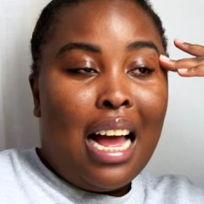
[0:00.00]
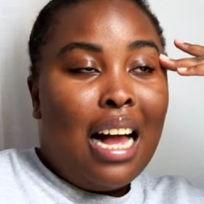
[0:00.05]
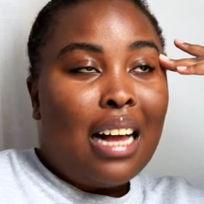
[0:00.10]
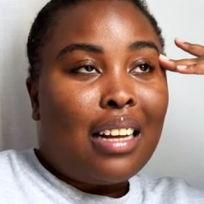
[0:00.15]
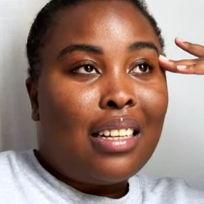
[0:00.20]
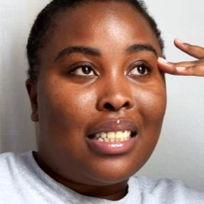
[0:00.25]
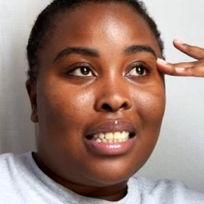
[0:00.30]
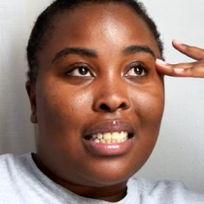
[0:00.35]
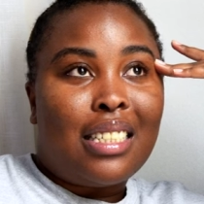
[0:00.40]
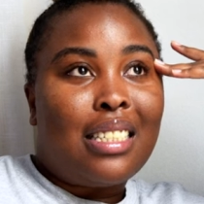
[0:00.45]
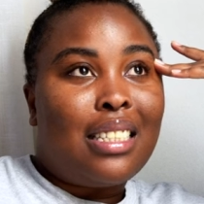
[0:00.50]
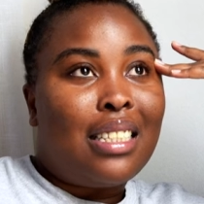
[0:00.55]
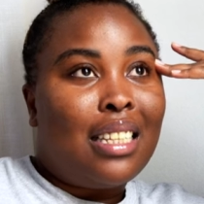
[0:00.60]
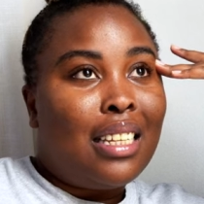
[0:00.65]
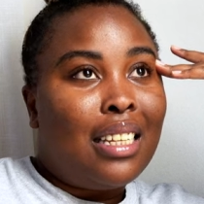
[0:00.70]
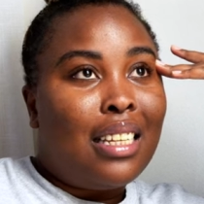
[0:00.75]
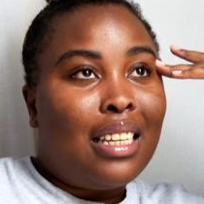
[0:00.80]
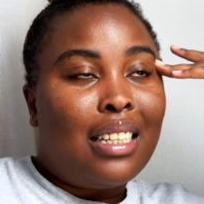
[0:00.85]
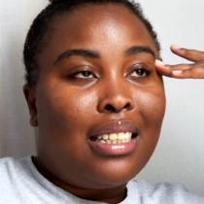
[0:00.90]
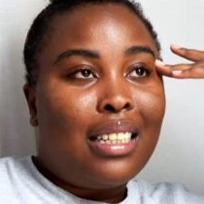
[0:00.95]
because just
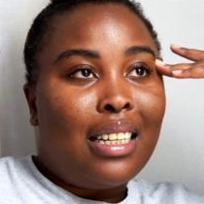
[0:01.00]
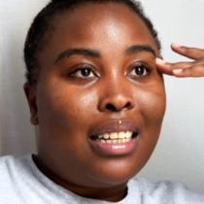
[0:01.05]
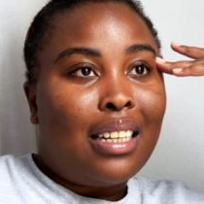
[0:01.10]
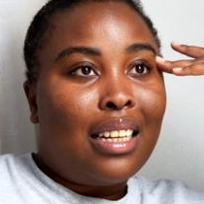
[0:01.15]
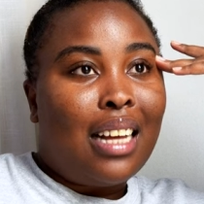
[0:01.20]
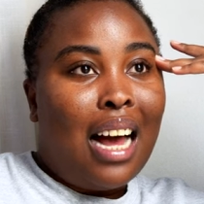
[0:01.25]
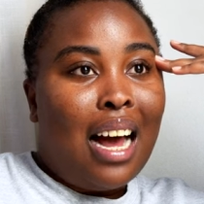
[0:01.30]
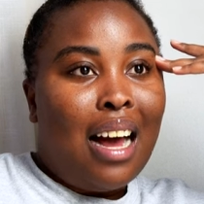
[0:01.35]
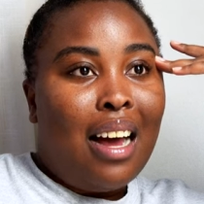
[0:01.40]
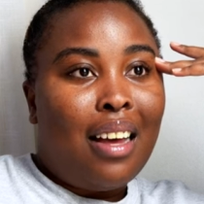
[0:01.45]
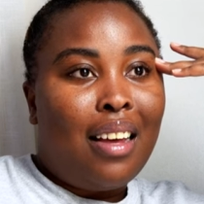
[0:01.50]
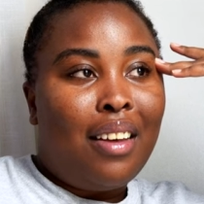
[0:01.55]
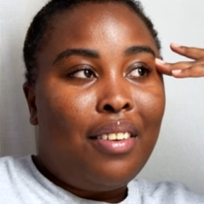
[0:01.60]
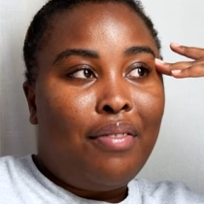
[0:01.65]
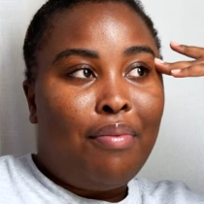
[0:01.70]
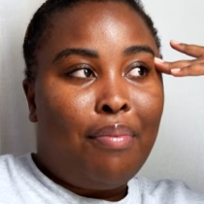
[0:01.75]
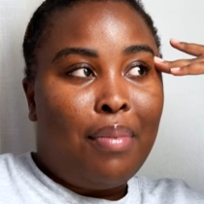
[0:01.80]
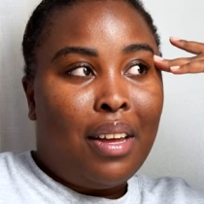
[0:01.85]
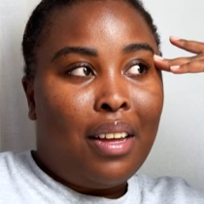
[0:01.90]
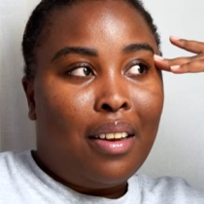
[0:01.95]
thinking like I
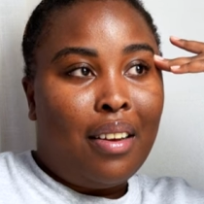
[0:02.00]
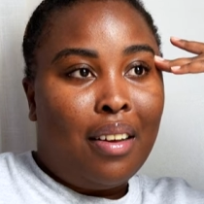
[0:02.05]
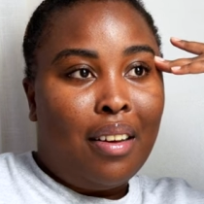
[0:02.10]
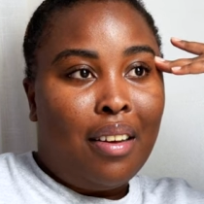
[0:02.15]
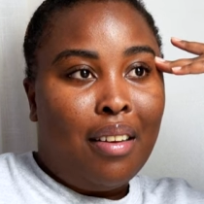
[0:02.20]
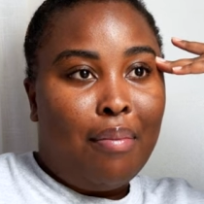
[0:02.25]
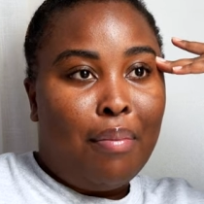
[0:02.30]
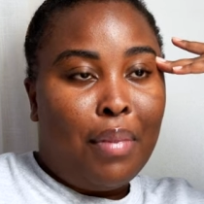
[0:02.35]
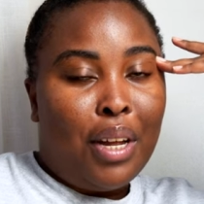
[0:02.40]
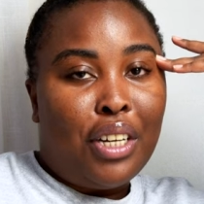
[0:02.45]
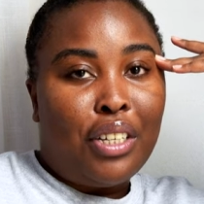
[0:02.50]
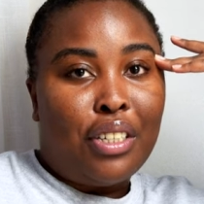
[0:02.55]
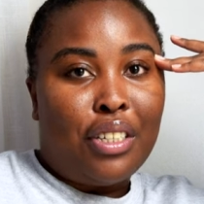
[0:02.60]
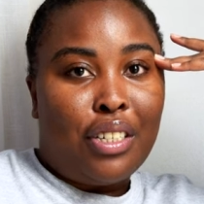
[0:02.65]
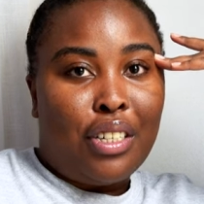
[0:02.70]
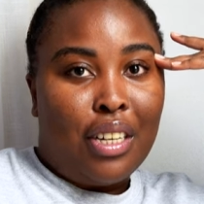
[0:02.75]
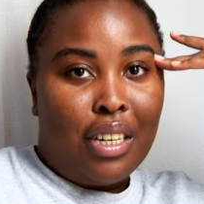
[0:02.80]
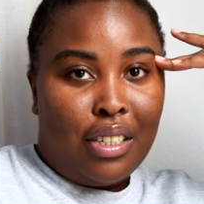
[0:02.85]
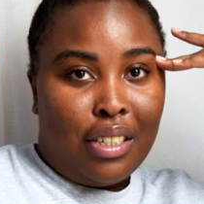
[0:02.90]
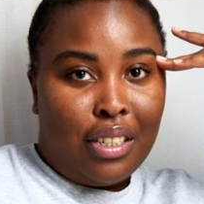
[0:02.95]
have made major
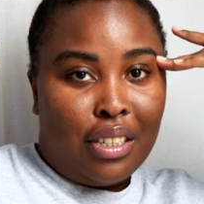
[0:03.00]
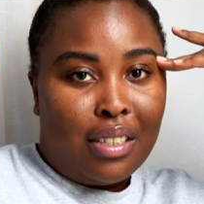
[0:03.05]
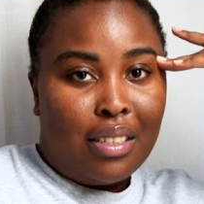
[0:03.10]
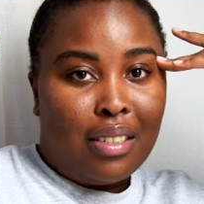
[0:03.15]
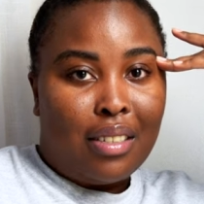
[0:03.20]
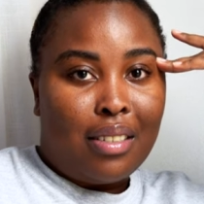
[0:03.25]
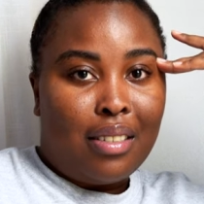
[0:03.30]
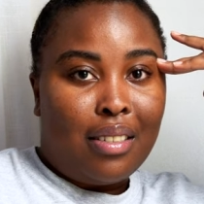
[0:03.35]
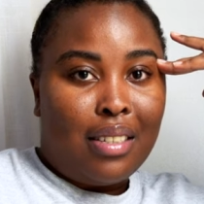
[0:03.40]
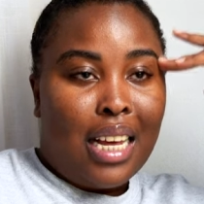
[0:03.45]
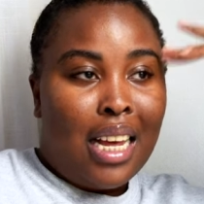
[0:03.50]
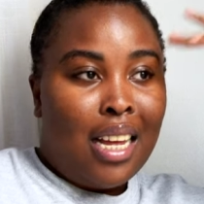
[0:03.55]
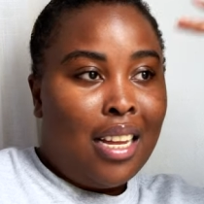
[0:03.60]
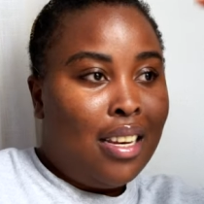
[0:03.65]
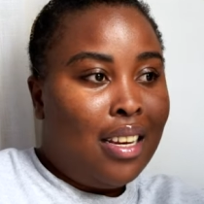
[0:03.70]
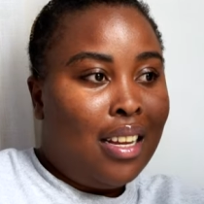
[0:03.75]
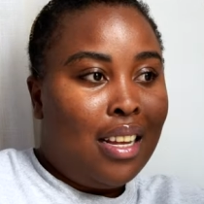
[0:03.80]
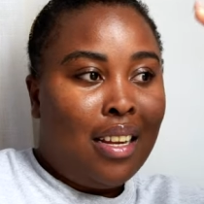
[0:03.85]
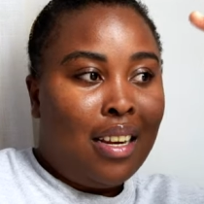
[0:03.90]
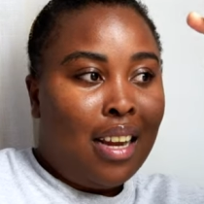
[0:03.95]
changes
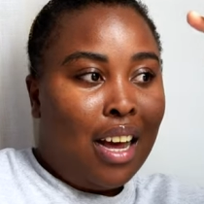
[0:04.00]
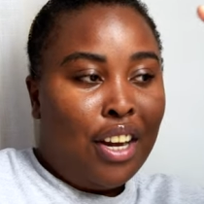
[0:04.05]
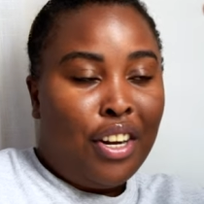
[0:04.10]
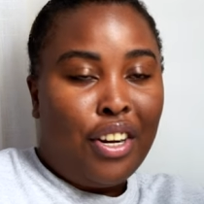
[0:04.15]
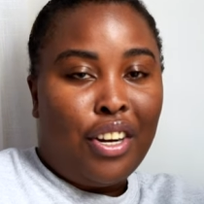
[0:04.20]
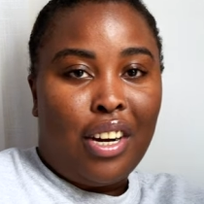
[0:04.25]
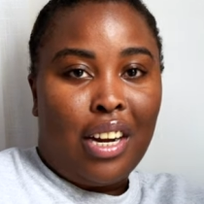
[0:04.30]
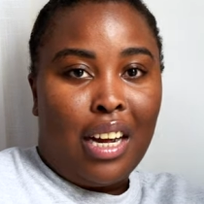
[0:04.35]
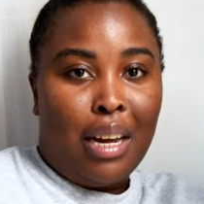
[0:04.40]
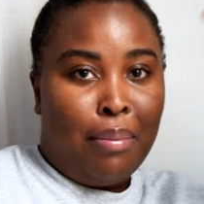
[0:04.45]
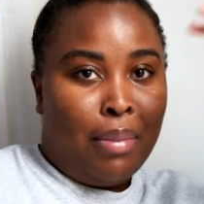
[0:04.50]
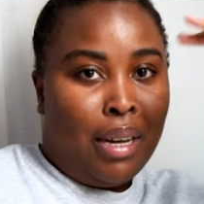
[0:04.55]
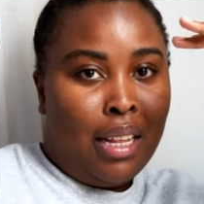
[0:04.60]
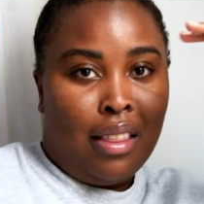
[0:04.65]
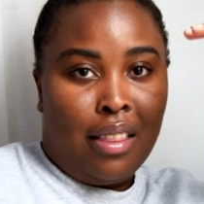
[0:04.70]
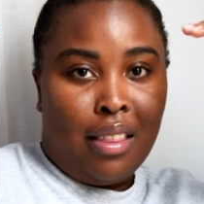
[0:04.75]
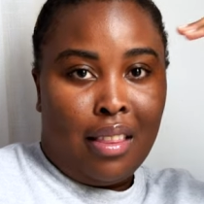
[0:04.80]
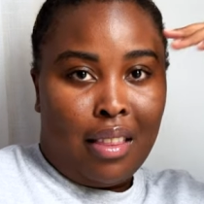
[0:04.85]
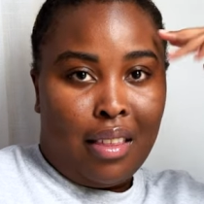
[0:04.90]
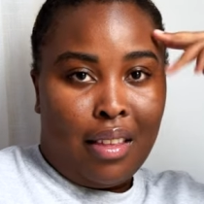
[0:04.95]
in in under a
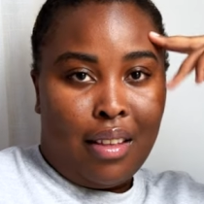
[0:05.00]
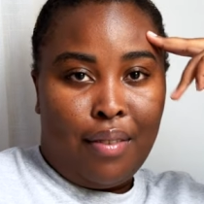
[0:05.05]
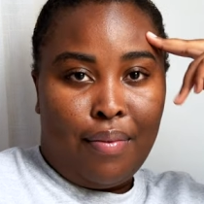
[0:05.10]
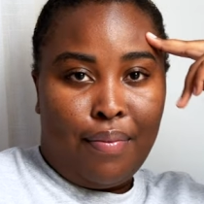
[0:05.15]
month.